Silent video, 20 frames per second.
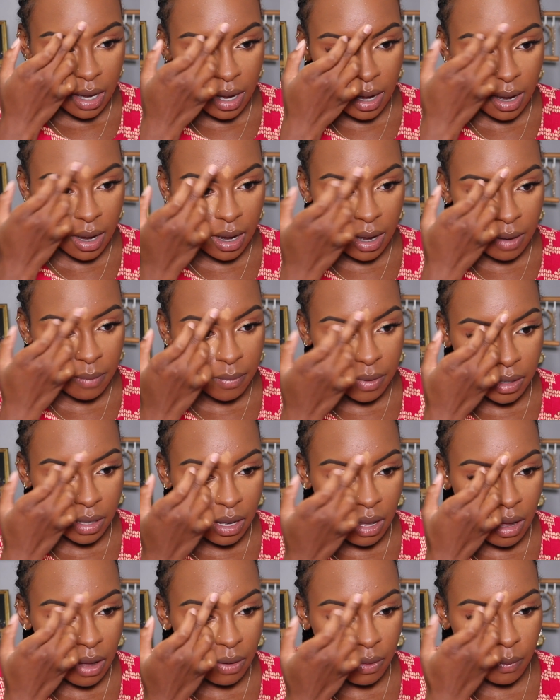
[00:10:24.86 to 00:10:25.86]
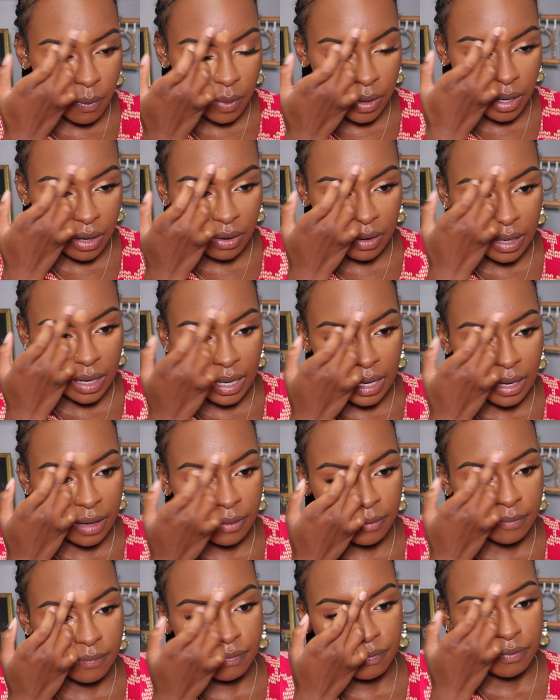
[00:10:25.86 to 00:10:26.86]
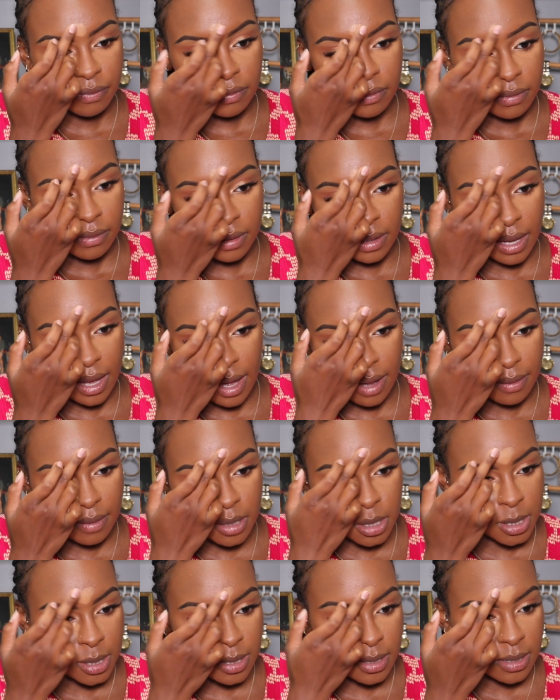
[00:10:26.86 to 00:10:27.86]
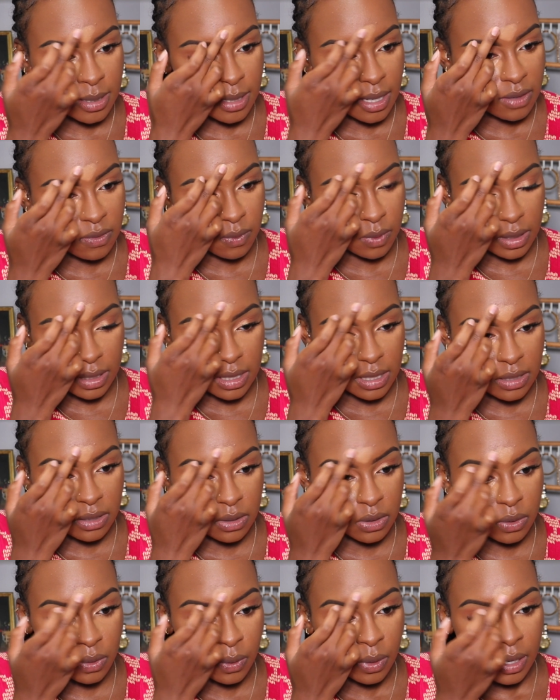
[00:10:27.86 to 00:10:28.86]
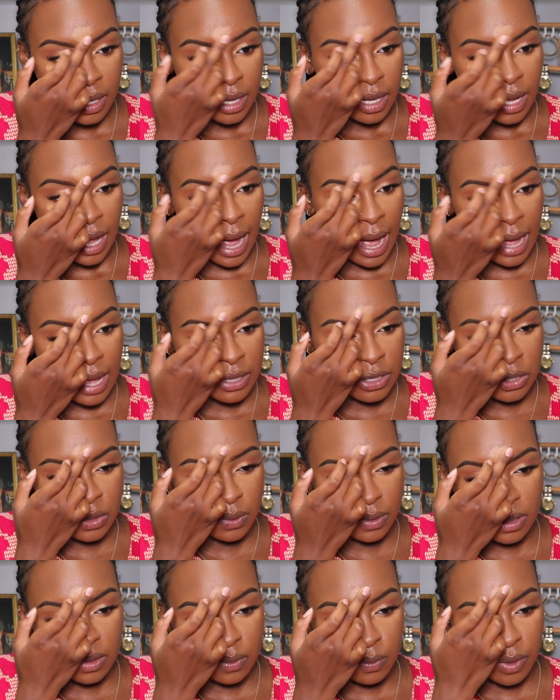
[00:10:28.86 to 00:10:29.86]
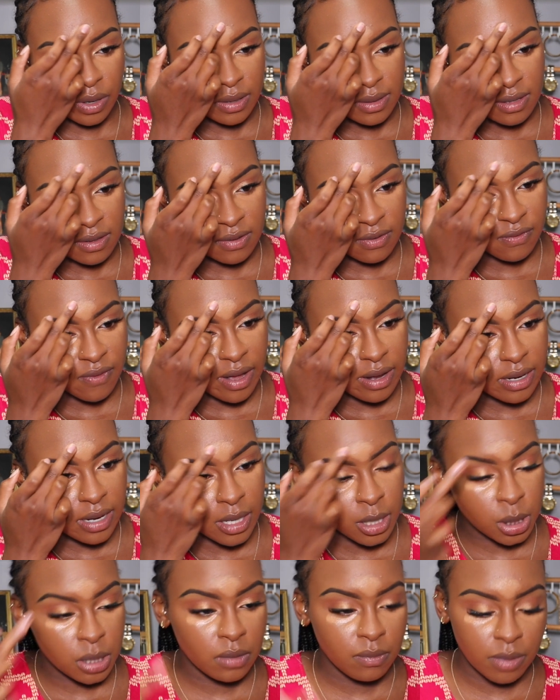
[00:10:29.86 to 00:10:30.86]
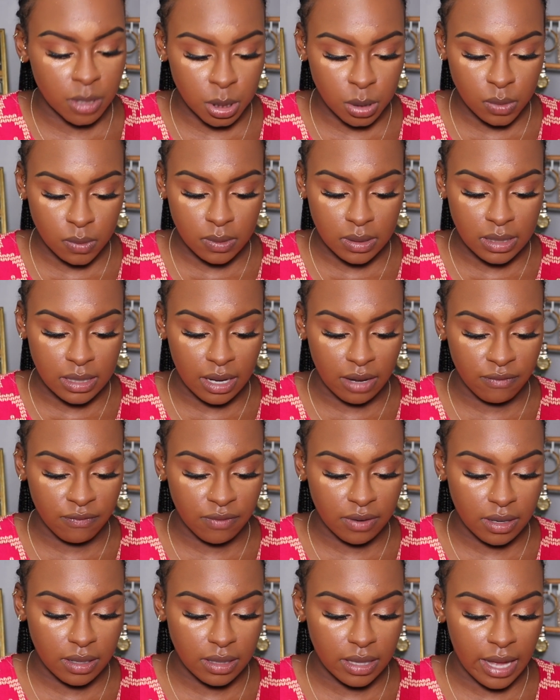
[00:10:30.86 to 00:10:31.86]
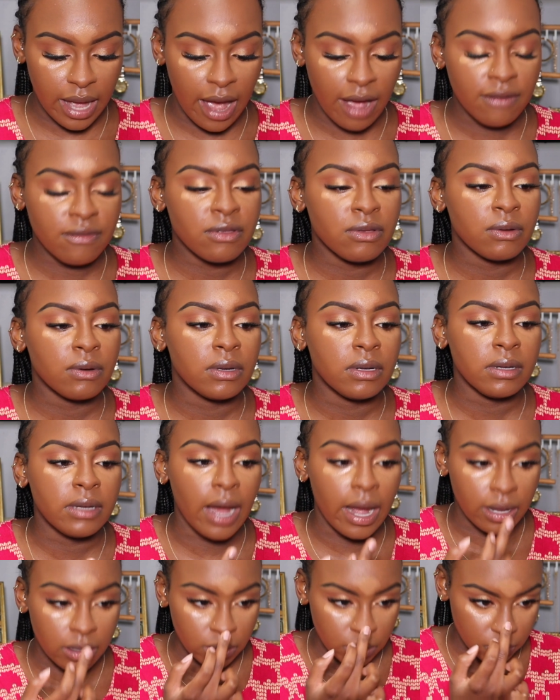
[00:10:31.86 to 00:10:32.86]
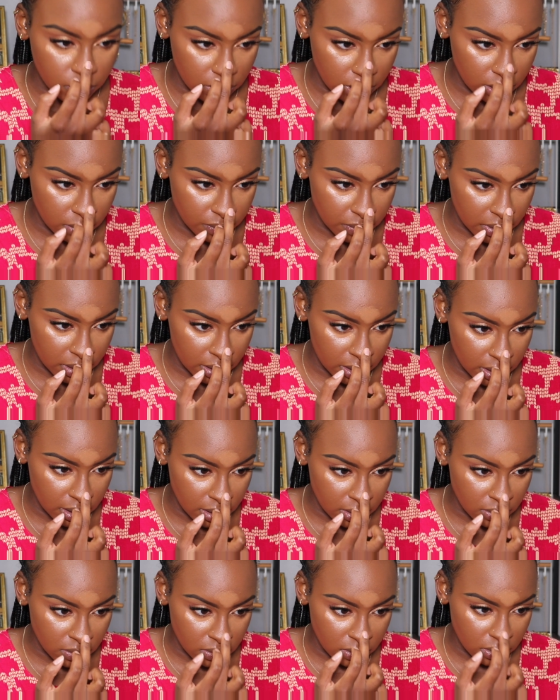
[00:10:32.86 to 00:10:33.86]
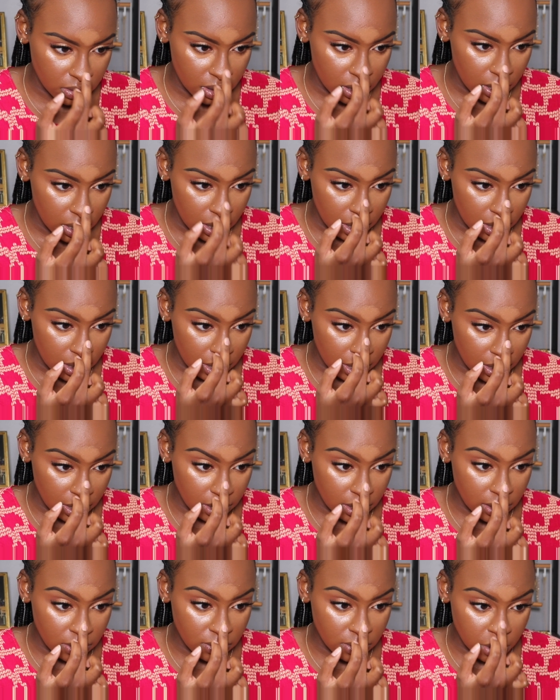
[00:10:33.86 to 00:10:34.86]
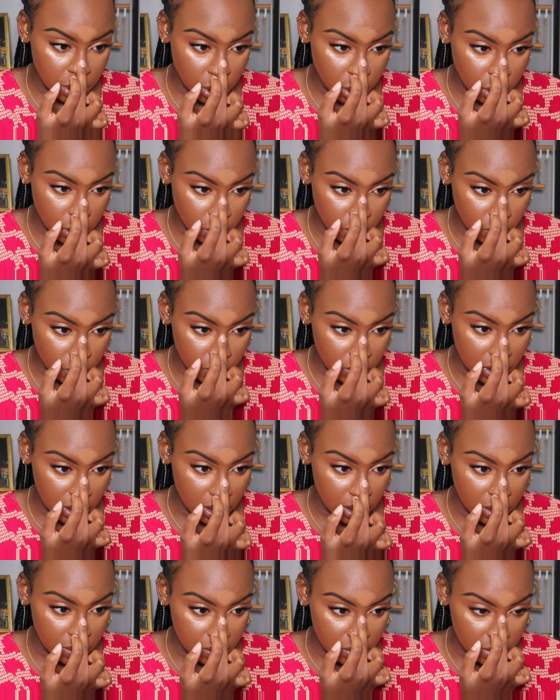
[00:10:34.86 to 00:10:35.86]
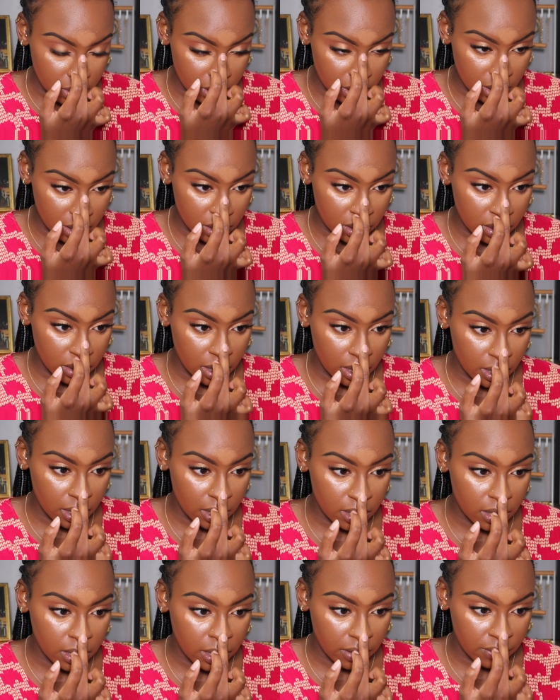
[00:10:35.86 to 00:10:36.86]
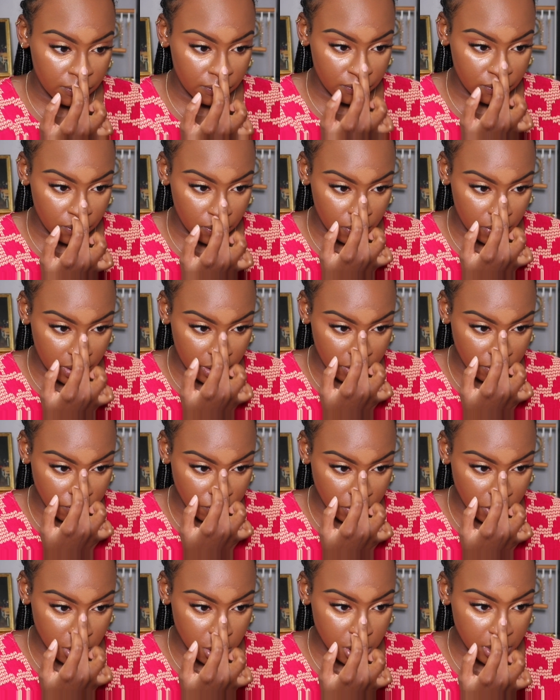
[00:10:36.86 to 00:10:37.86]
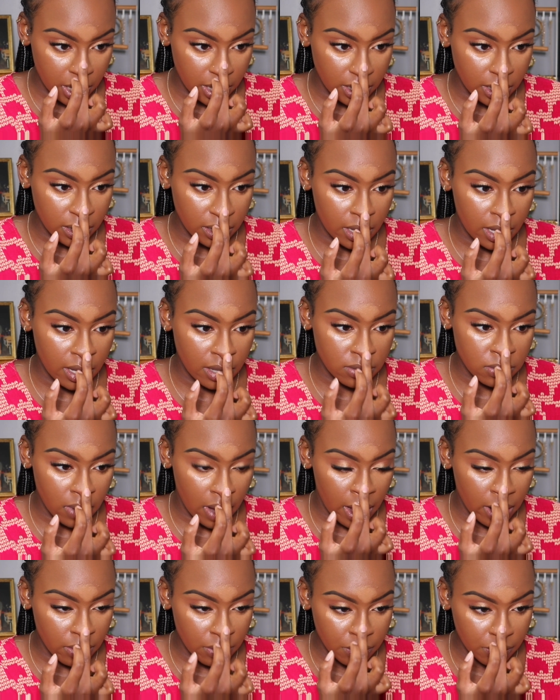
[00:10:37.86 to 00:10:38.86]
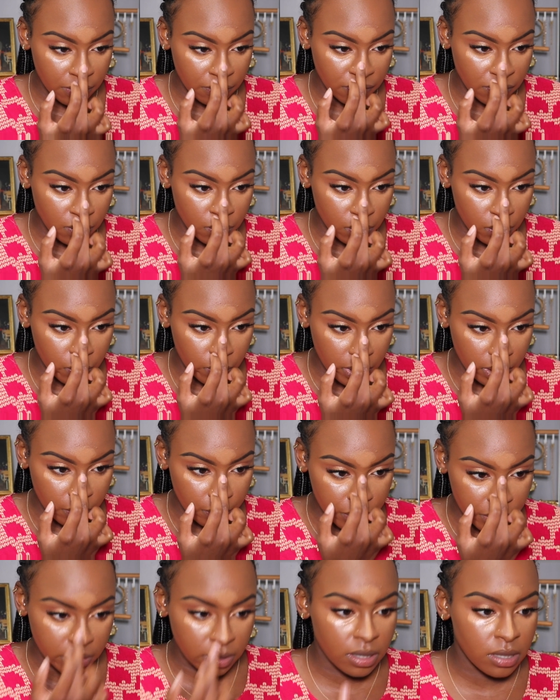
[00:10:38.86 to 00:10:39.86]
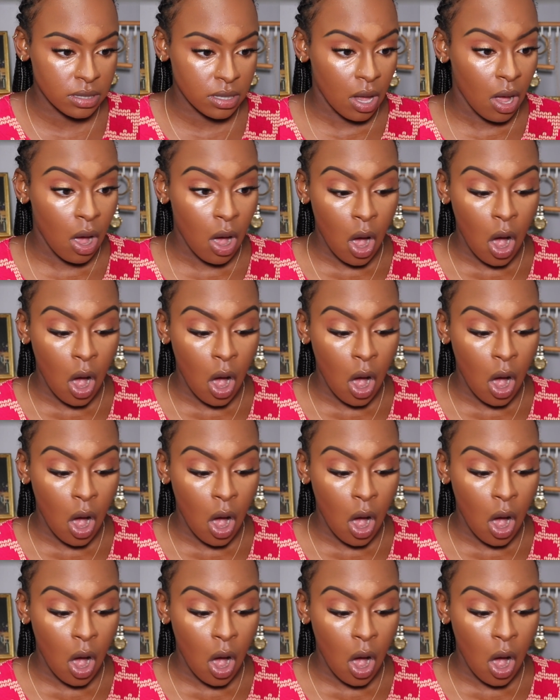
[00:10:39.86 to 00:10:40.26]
long wearing. Yeah, it just does what it needs to do. You could wear this as foundation, but you would definitely have to dilute it because it is extremely thick, like full coverage kind of thing. So I don't know if you would want to put this